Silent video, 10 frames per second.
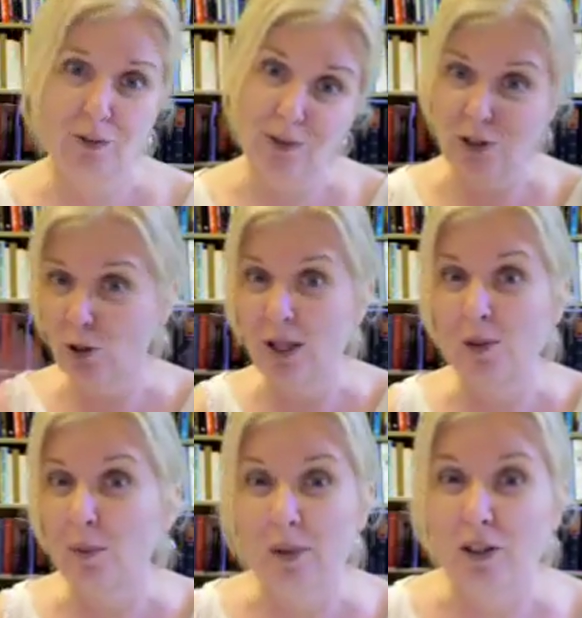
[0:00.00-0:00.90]
so then there
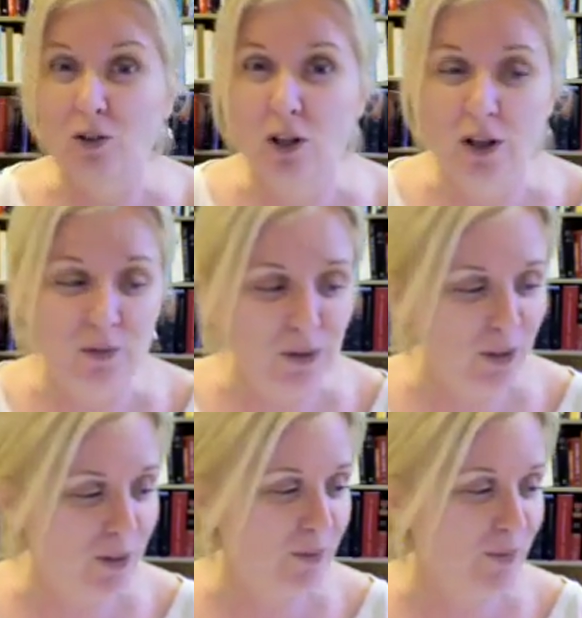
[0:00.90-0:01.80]
were bugs all over
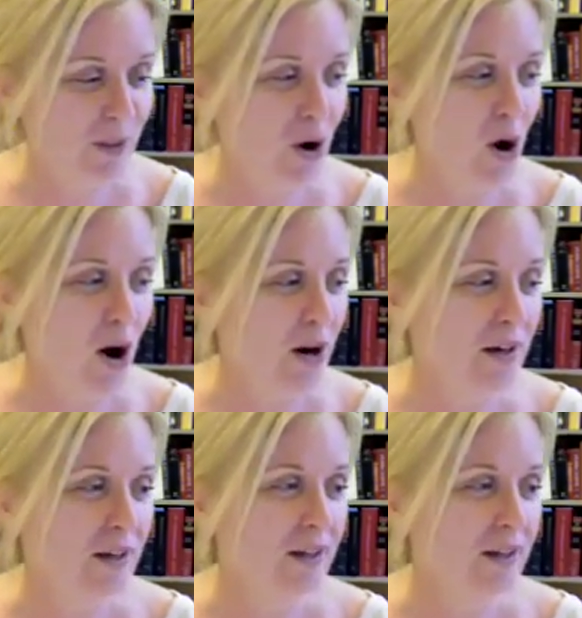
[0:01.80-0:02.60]
the car